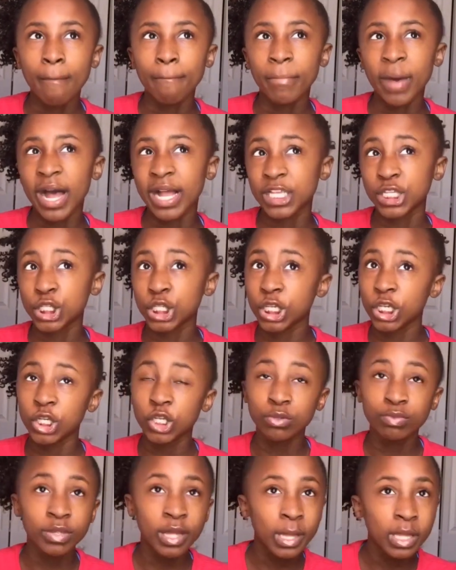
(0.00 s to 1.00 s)
my
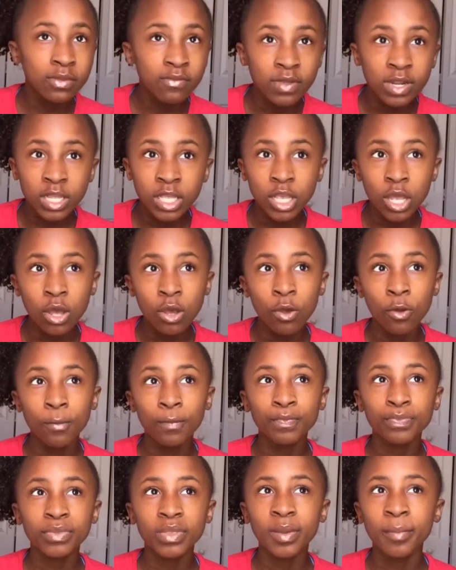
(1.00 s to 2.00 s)
chill playlist video,
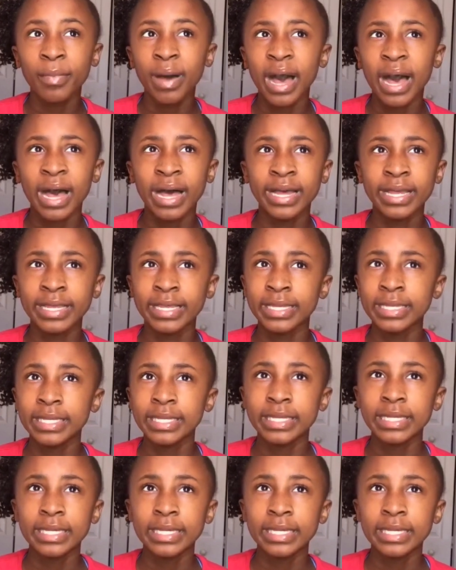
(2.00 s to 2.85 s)
my